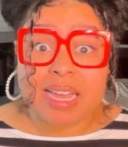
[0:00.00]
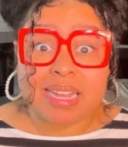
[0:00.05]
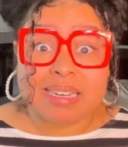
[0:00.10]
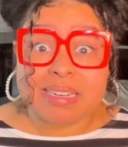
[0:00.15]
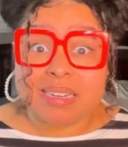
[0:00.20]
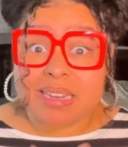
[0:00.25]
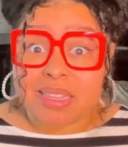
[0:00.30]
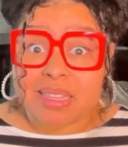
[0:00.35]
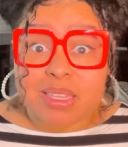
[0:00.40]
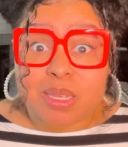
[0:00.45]

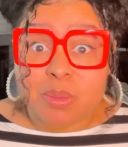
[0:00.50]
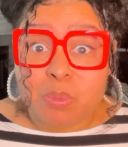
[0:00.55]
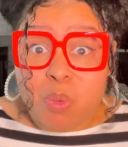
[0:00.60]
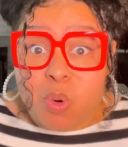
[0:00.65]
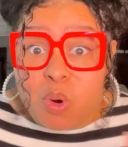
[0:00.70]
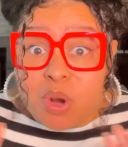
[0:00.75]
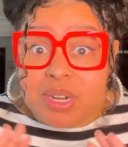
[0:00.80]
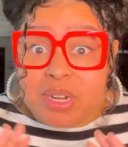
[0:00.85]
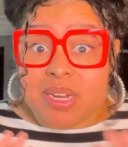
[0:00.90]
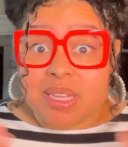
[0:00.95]
Nothing
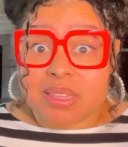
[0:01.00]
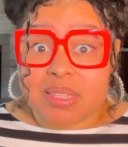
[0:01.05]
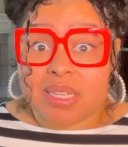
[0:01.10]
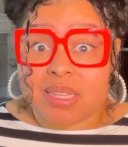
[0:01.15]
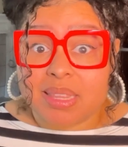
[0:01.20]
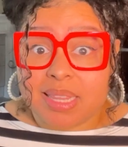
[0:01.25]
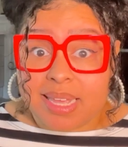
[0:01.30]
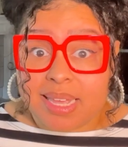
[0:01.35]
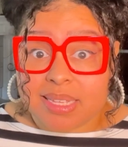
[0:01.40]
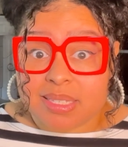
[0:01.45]
more, nothing
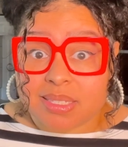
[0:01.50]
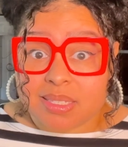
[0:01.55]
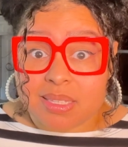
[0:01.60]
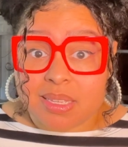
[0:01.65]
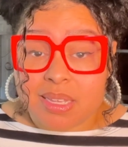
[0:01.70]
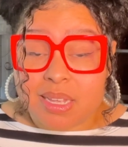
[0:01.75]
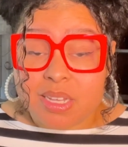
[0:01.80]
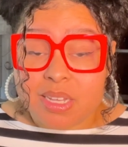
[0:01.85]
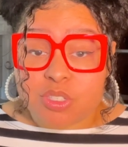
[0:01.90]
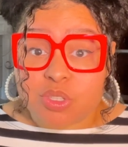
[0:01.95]
less.
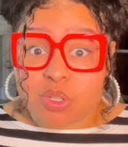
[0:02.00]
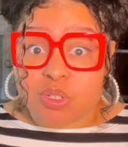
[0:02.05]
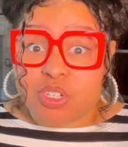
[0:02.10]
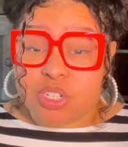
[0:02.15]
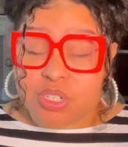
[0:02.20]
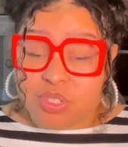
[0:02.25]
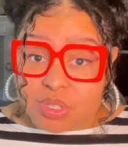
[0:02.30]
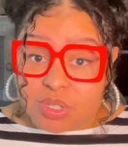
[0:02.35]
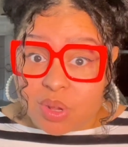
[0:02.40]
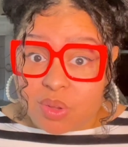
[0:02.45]
So
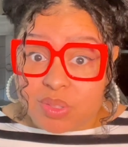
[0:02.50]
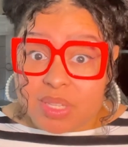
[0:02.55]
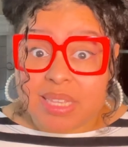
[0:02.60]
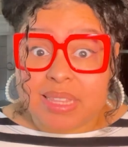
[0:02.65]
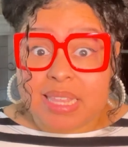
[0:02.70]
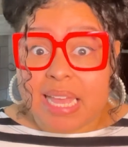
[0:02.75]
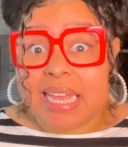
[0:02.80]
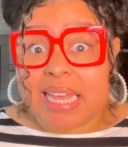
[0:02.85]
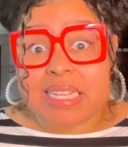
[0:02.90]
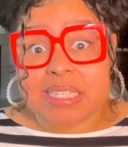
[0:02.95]
just know that
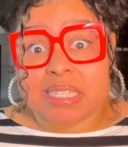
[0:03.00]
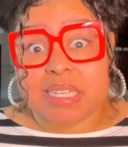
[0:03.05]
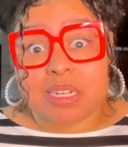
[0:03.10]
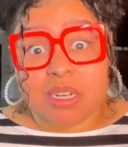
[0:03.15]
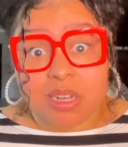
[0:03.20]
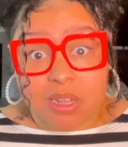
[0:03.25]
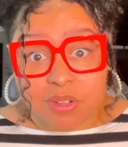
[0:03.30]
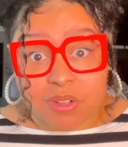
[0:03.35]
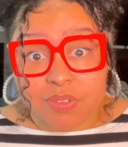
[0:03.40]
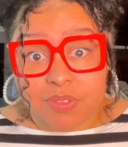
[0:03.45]
that is
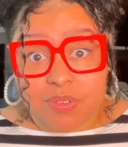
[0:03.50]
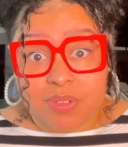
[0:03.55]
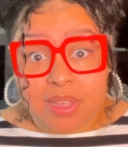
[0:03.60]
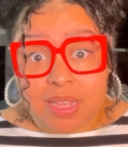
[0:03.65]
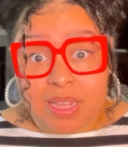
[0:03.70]
enough.